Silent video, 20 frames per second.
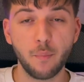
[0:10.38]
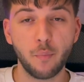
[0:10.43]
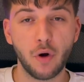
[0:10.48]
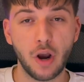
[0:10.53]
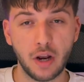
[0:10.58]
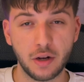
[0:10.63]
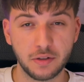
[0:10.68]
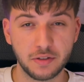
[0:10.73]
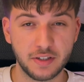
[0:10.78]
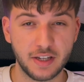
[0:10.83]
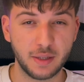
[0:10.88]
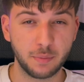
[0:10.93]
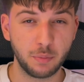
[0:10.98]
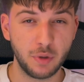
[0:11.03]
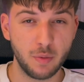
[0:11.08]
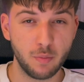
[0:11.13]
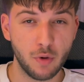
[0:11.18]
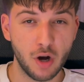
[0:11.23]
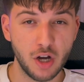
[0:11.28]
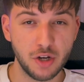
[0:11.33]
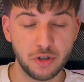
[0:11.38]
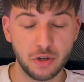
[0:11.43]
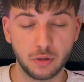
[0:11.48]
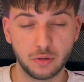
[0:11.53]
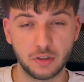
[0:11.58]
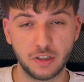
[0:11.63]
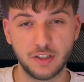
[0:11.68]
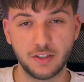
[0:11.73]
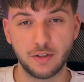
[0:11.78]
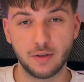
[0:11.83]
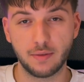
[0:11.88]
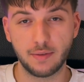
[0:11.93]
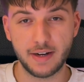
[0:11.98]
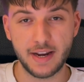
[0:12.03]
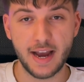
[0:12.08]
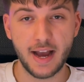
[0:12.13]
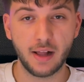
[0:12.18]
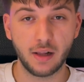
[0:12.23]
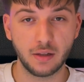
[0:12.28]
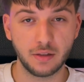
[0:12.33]
products can be modulated into
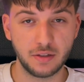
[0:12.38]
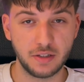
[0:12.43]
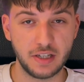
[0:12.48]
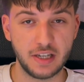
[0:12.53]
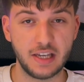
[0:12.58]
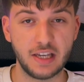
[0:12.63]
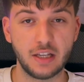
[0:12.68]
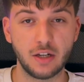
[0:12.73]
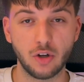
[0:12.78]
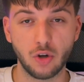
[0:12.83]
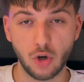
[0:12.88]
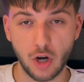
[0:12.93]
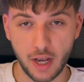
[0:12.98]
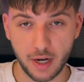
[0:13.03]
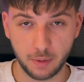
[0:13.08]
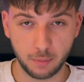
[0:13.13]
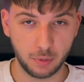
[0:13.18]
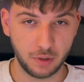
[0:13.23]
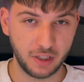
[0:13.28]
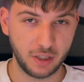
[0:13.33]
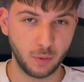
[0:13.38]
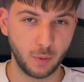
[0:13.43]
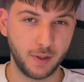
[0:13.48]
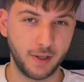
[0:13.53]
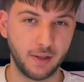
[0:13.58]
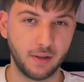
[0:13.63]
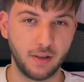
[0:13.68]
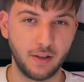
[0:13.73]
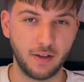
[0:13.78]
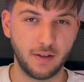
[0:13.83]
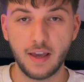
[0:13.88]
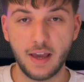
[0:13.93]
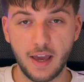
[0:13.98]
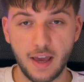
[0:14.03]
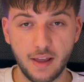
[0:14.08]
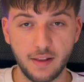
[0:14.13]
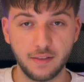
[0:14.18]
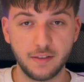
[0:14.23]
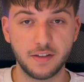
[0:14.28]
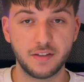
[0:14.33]
reality incredibly quickly.
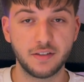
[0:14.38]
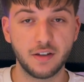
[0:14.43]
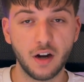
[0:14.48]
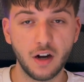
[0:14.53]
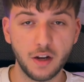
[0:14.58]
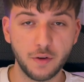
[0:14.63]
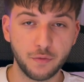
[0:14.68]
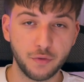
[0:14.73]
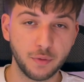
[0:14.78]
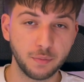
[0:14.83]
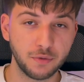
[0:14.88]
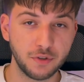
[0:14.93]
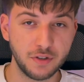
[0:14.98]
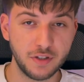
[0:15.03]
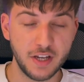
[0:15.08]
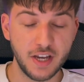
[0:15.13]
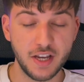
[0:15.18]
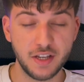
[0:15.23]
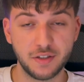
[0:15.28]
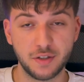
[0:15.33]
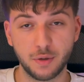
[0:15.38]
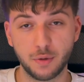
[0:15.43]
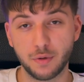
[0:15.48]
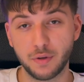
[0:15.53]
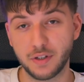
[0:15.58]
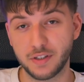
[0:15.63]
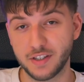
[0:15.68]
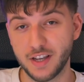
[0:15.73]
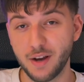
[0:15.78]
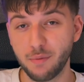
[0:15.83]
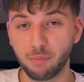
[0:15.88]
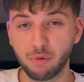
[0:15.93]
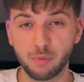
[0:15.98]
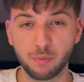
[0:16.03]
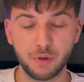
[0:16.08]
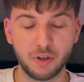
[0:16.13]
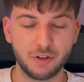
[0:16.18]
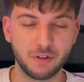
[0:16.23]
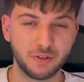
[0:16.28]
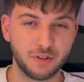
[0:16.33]
And the startup from today is a good example
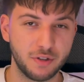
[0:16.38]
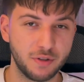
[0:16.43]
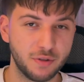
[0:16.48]
because it